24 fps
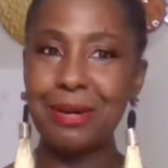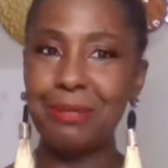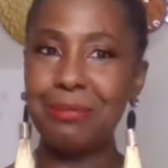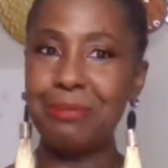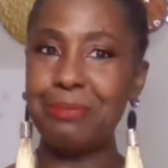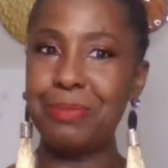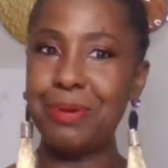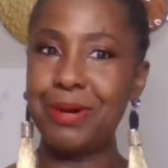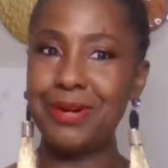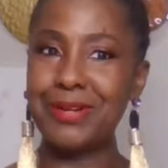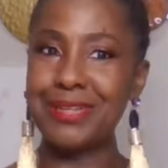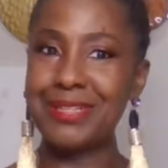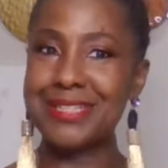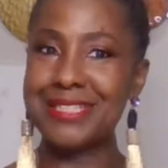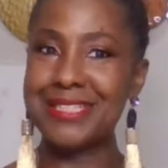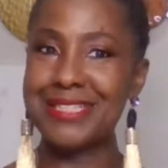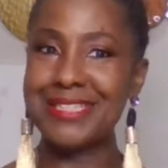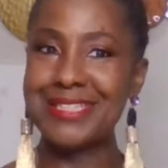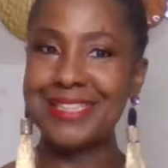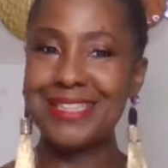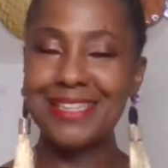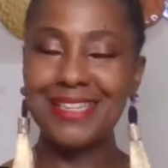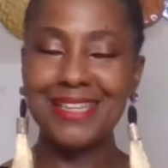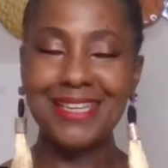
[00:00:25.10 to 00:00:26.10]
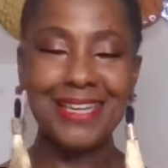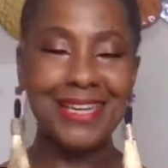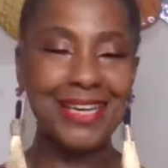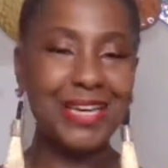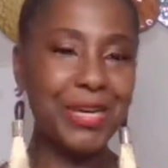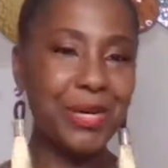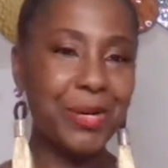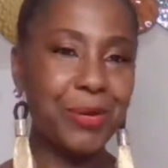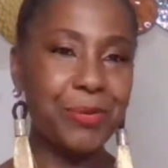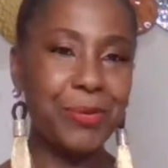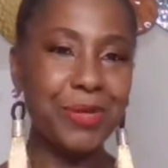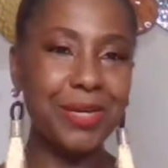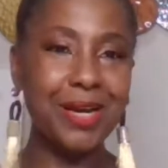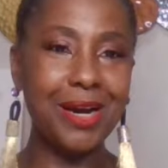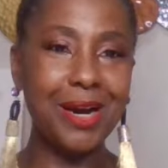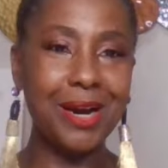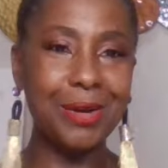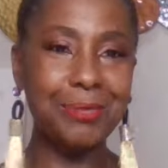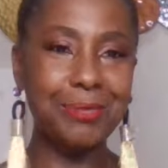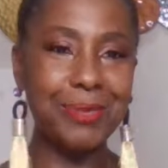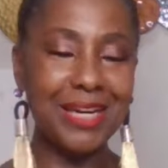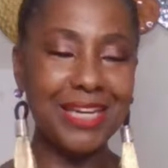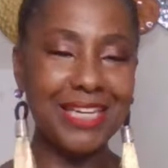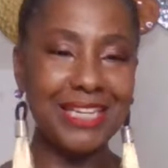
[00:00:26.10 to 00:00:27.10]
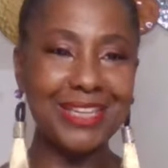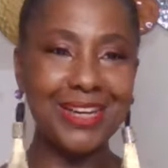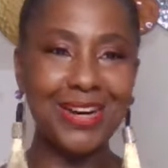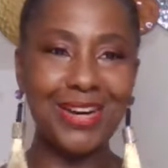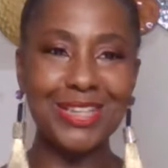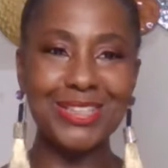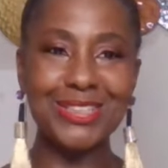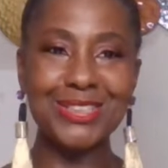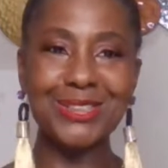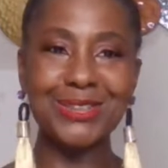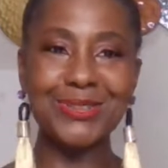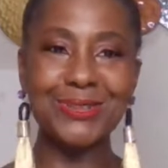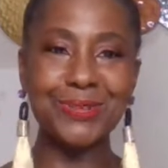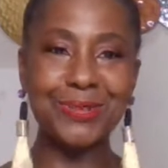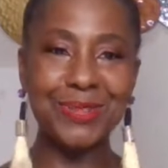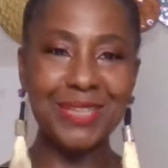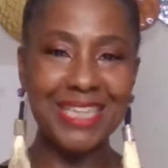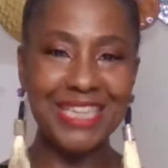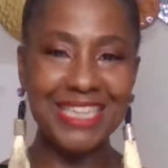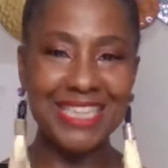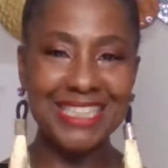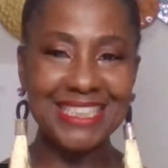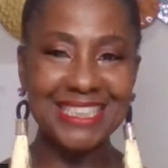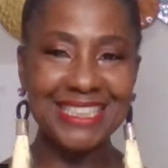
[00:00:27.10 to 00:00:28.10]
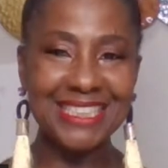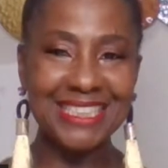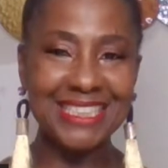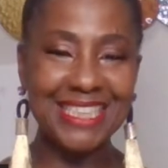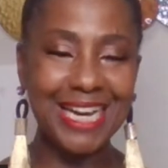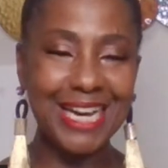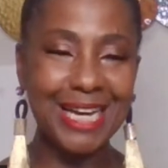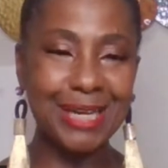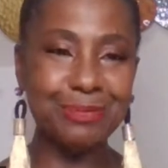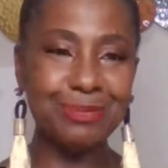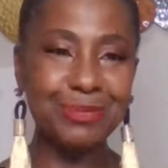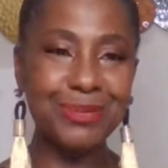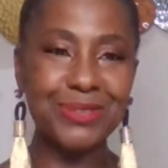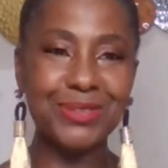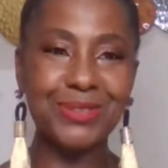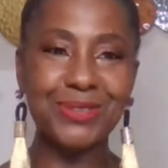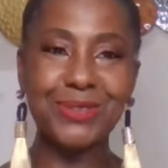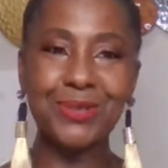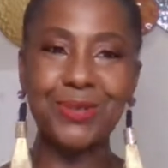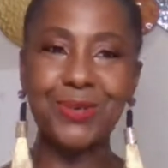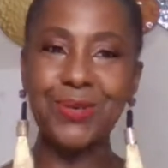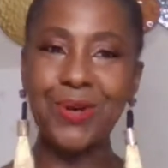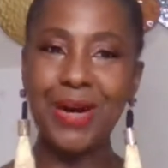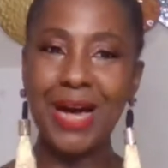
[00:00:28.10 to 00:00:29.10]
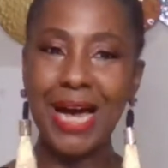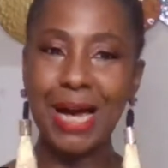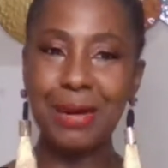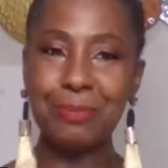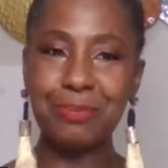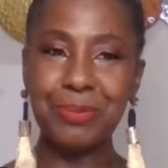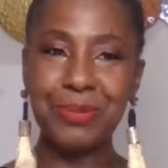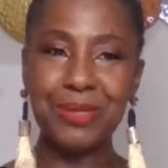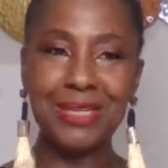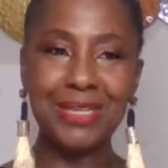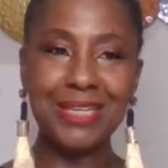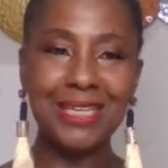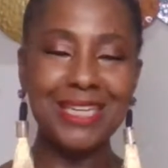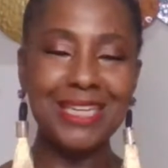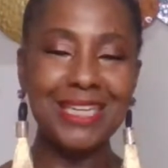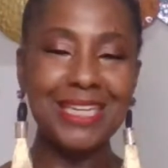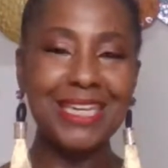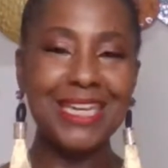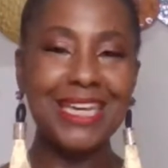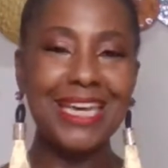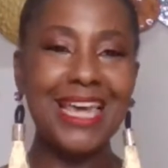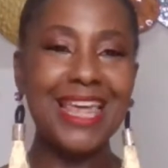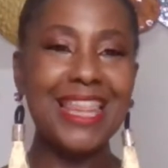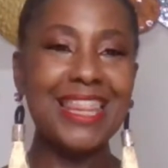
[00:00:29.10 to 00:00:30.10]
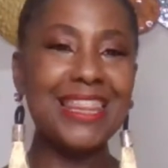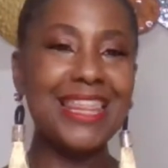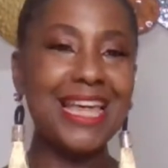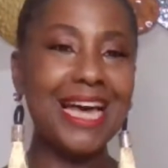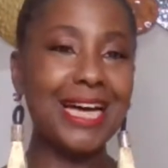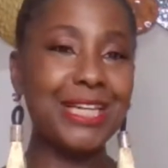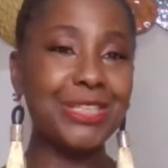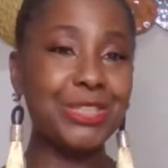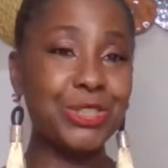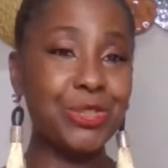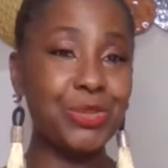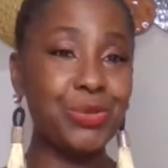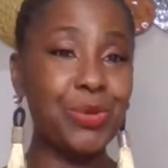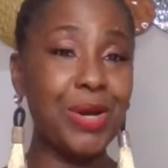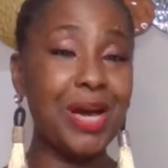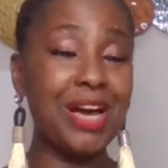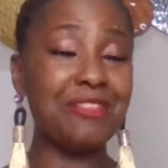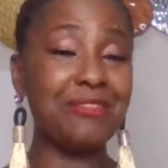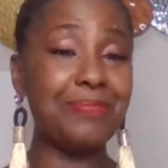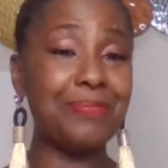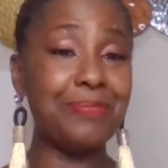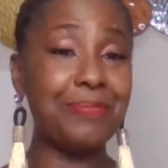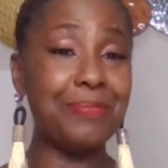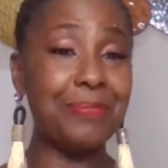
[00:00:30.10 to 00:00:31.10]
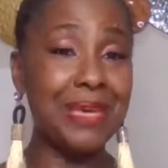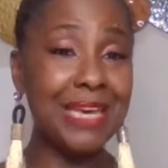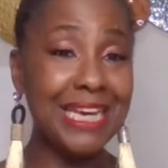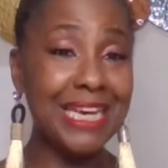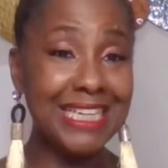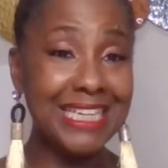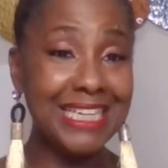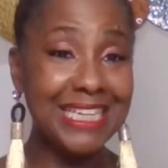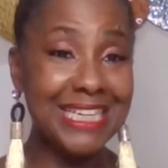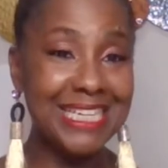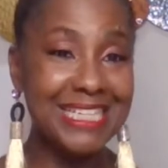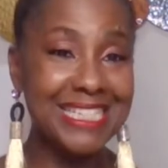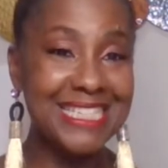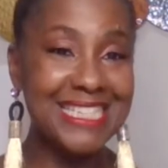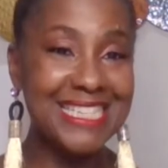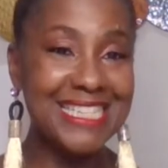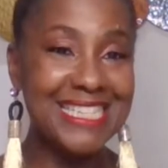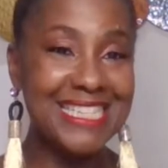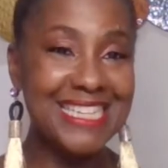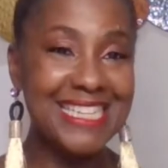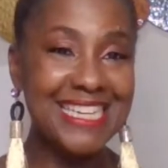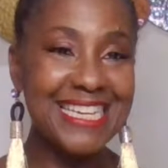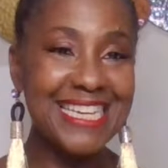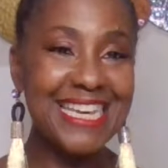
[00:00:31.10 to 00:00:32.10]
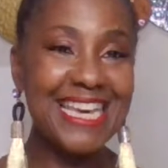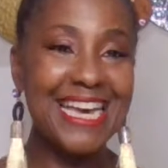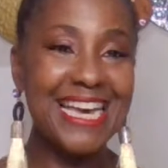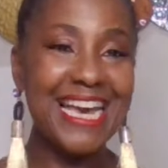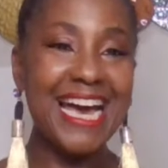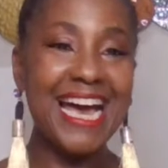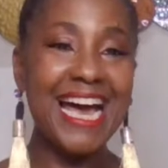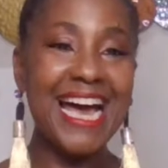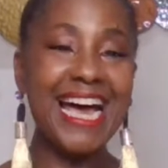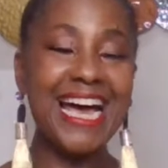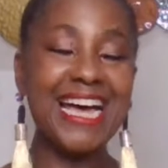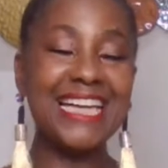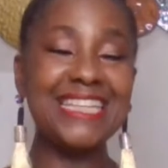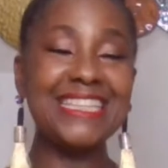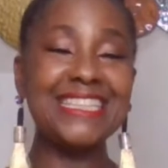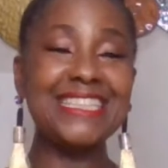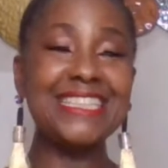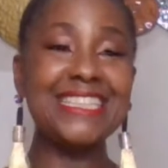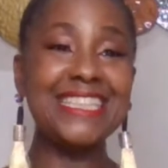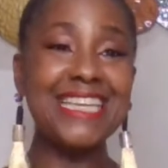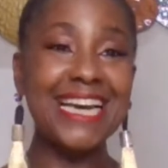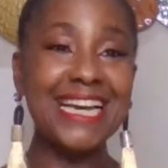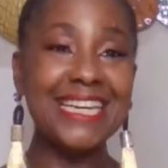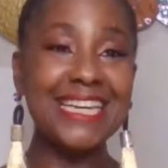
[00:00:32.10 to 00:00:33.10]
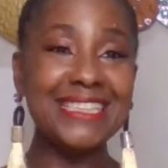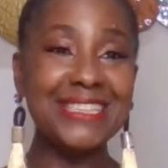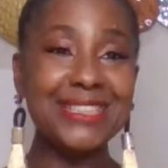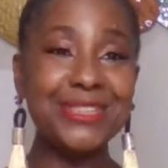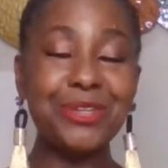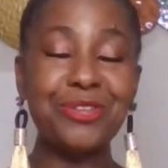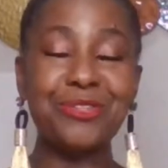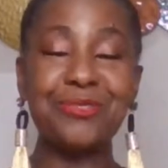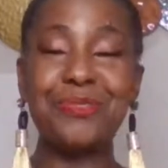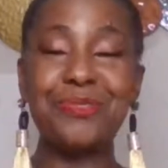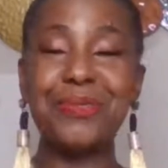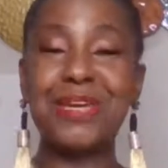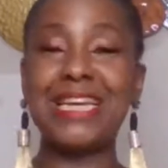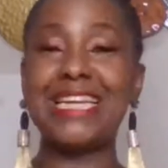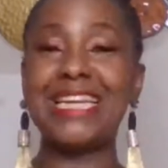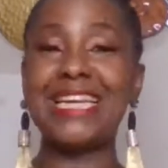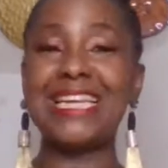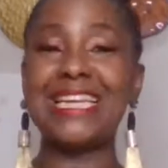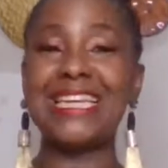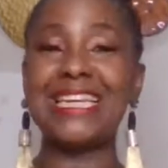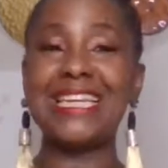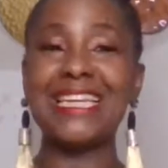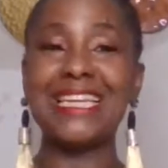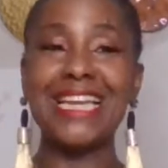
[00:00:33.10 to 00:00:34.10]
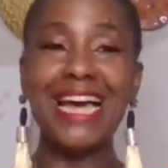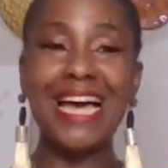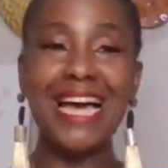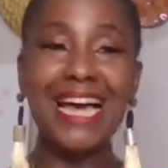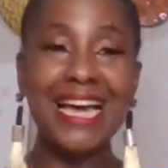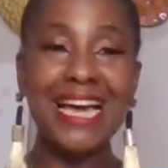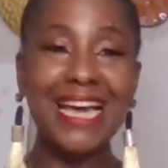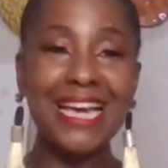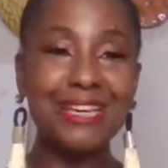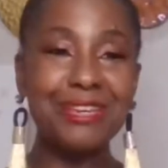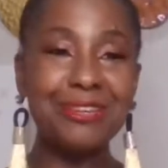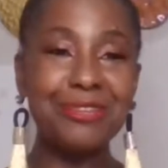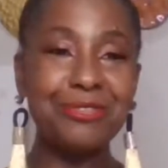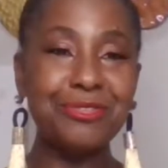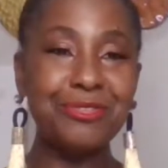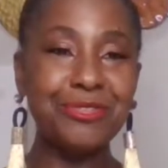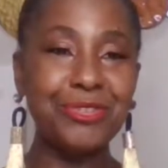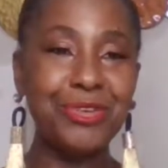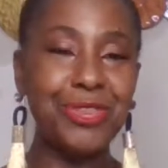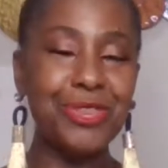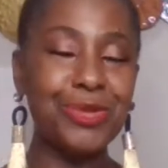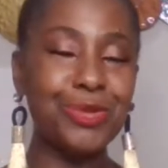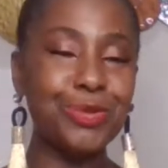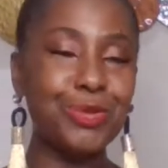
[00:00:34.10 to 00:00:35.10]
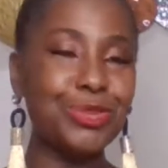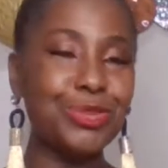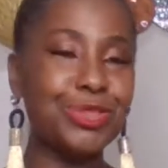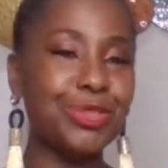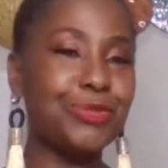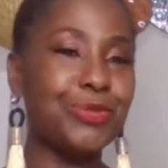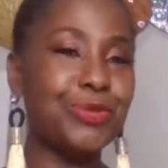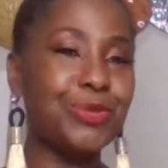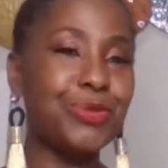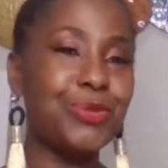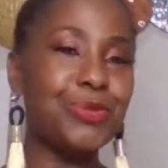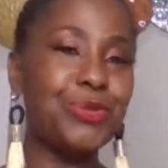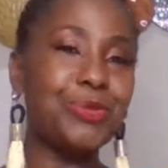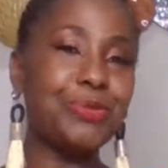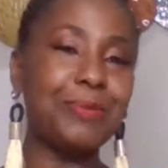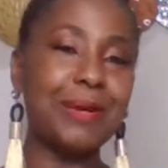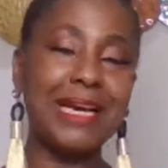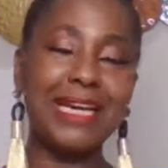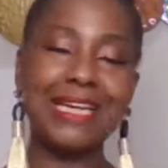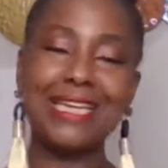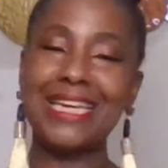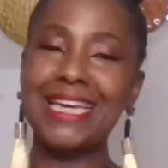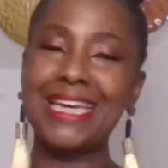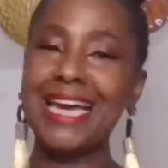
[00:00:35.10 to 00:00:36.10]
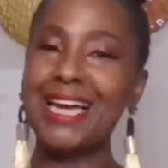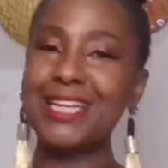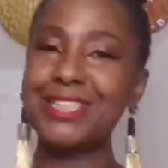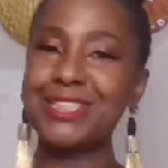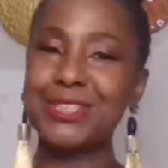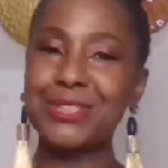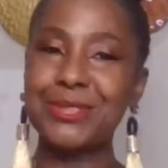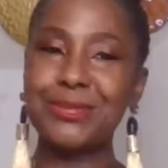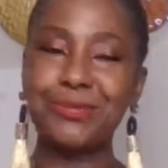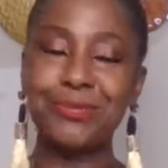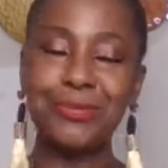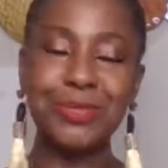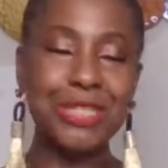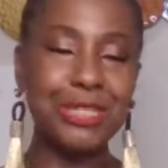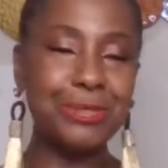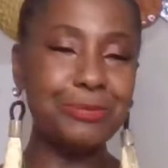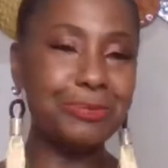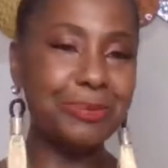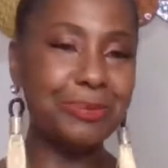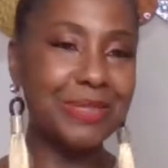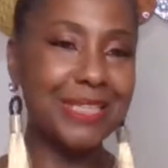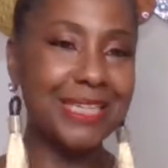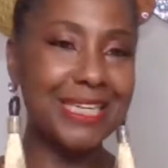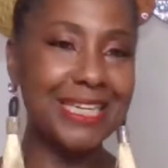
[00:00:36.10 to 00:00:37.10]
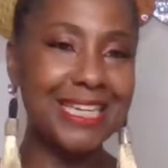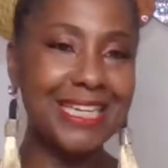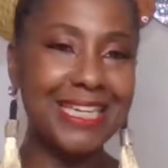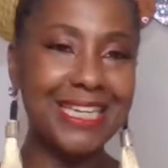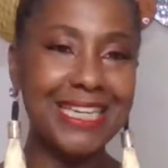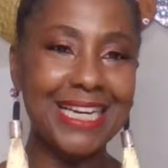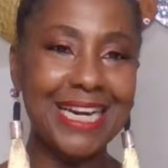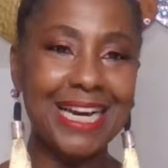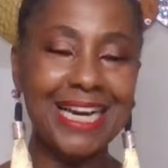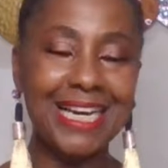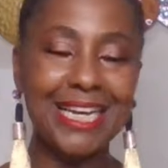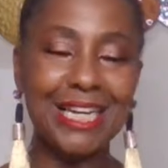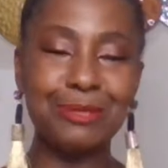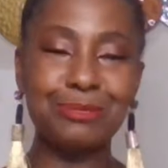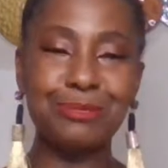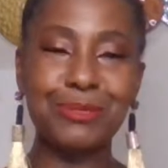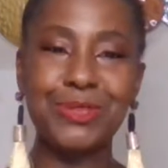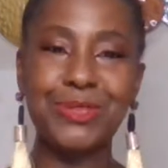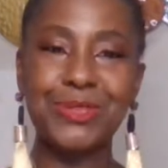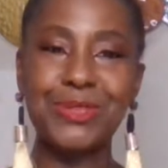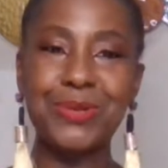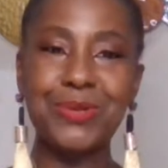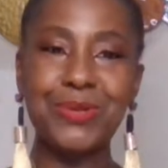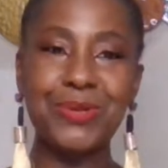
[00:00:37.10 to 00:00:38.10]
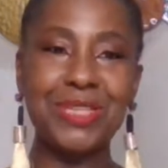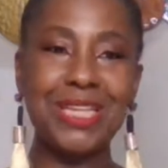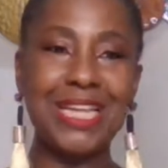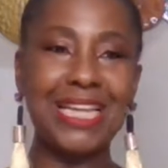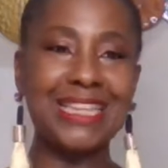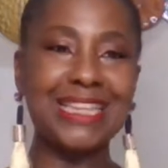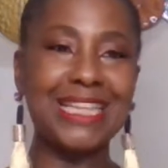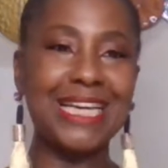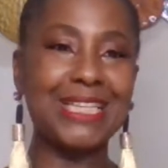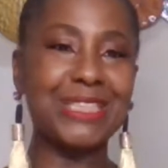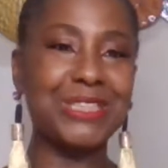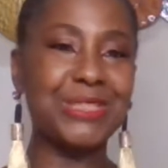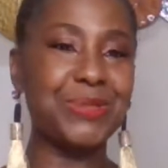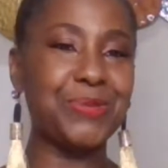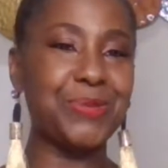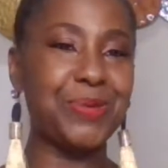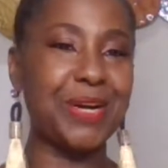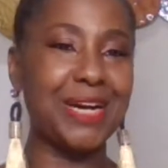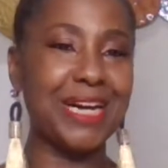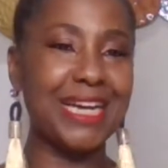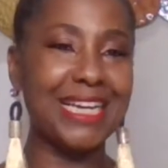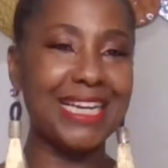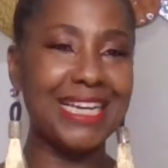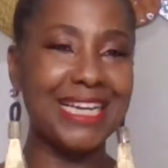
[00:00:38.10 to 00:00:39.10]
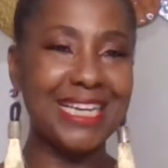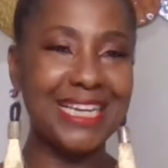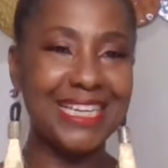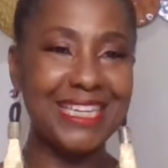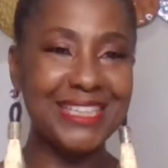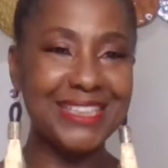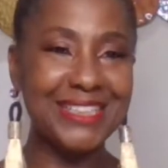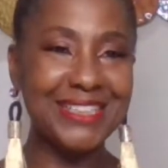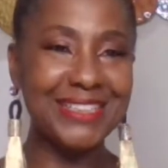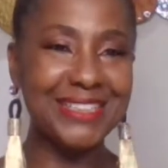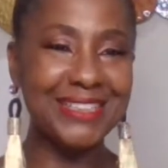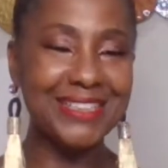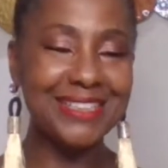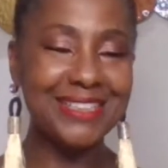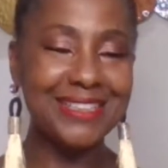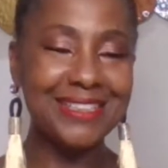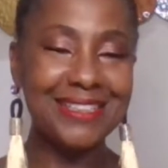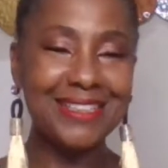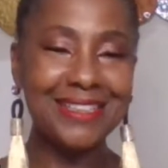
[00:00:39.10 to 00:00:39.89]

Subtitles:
But here we are by God's grace. I'm so happy that you have made it. And yes, you've made it live. For those of you who might catch the replay, I am so glad that you are here.